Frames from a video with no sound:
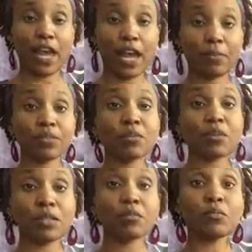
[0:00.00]

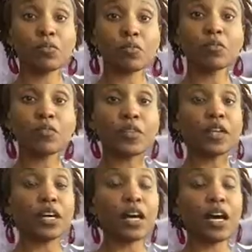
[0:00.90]
abdomen
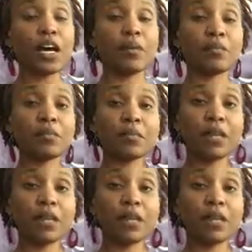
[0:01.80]
move.